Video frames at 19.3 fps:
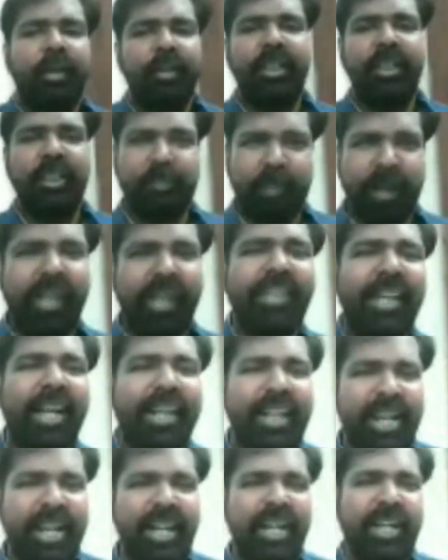despite
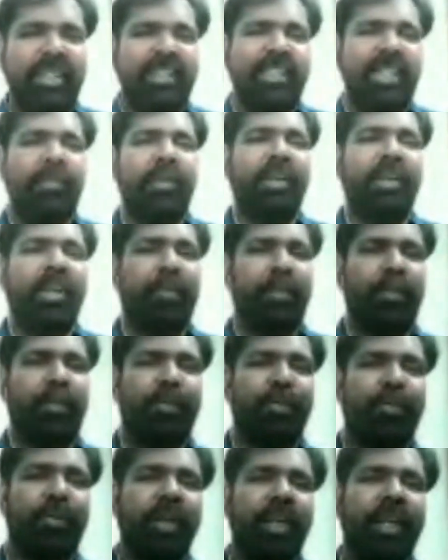that i had received a couple of
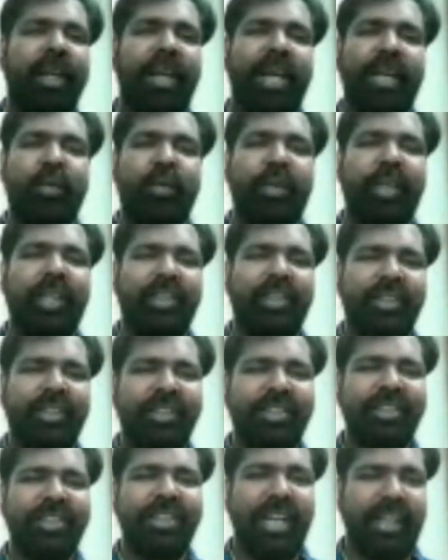
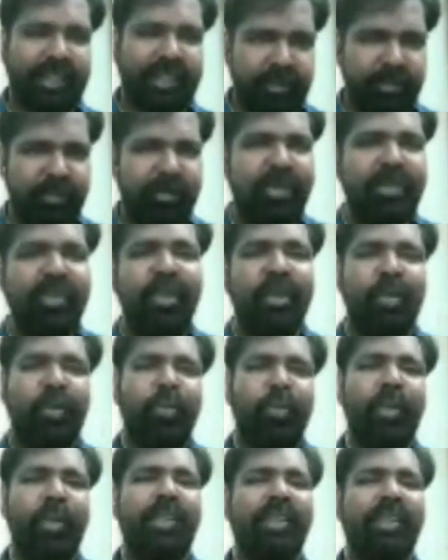annotations attempts
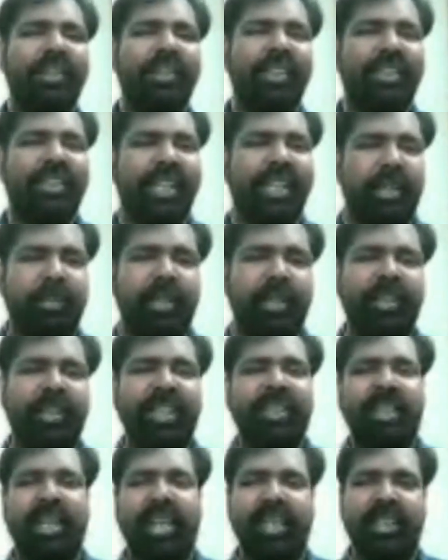with the statement
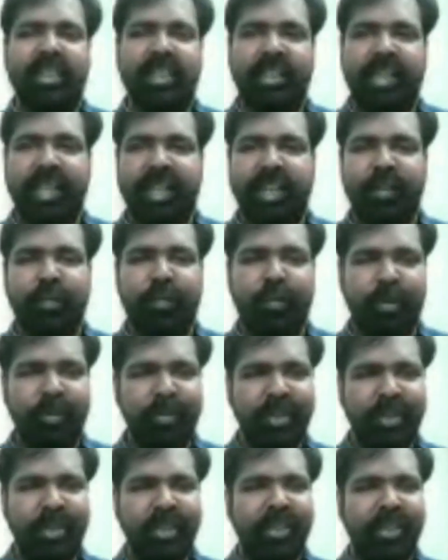these lines are taken from
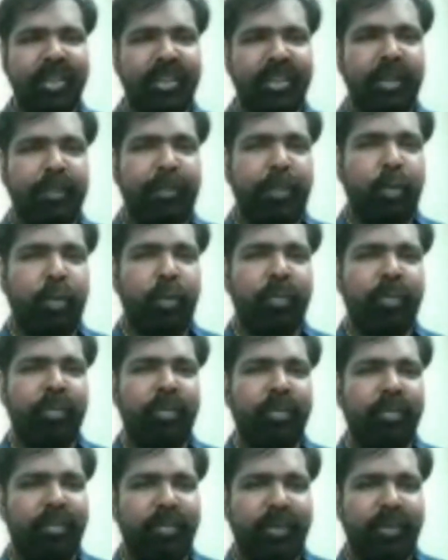the poem
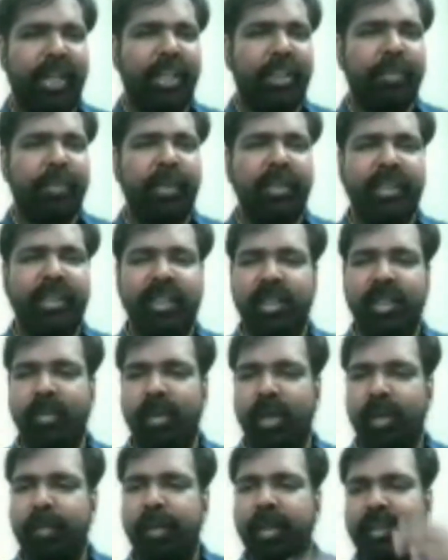dash by Jayanta
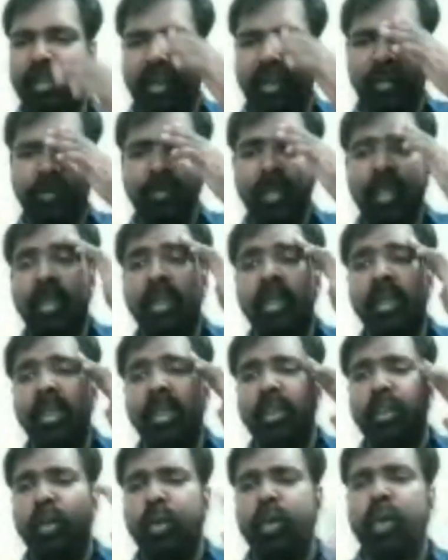Mahapatra.
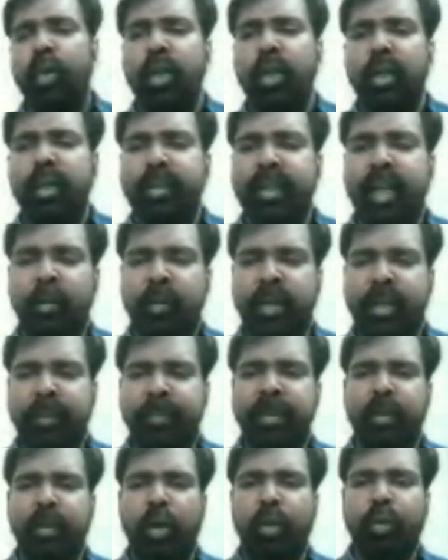So now let
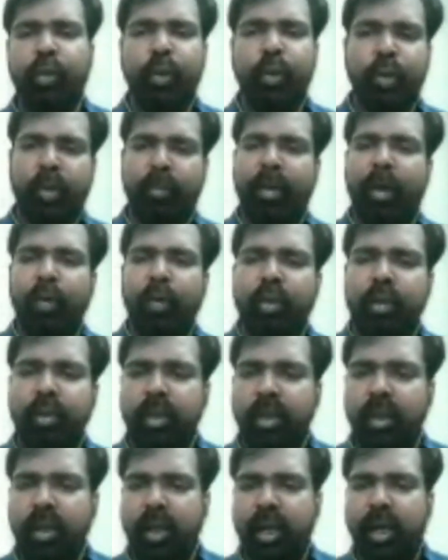me talk to you about
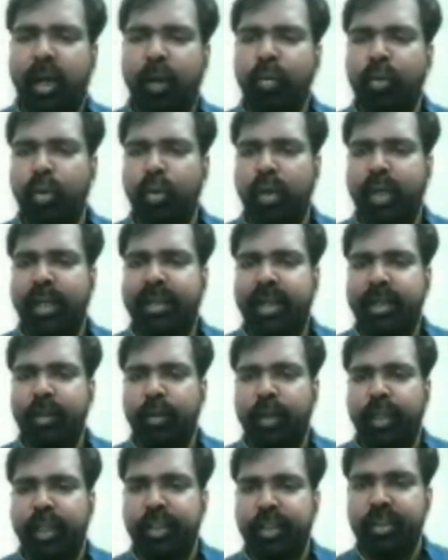how to write
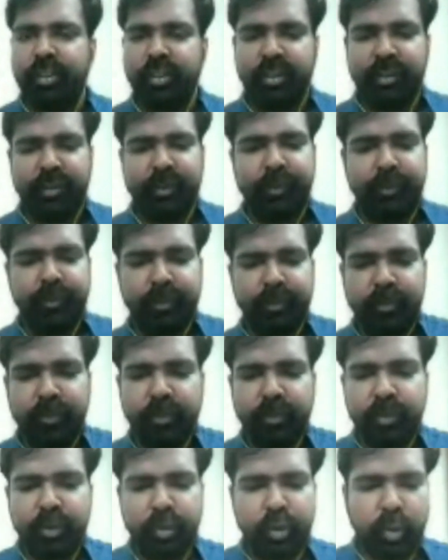annotations.
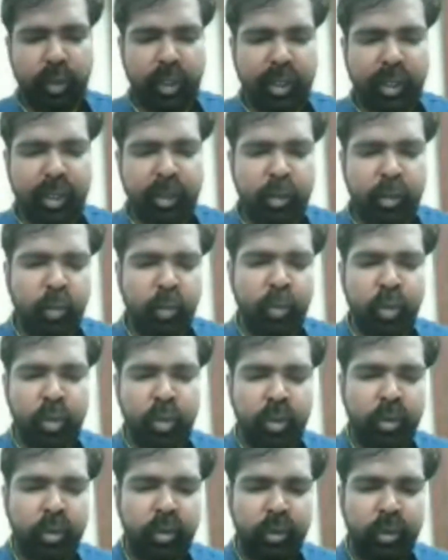So how
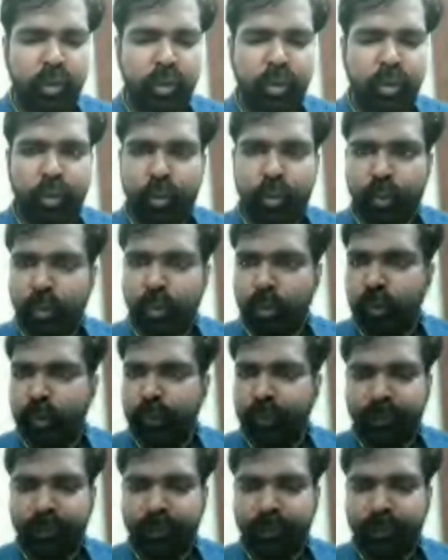to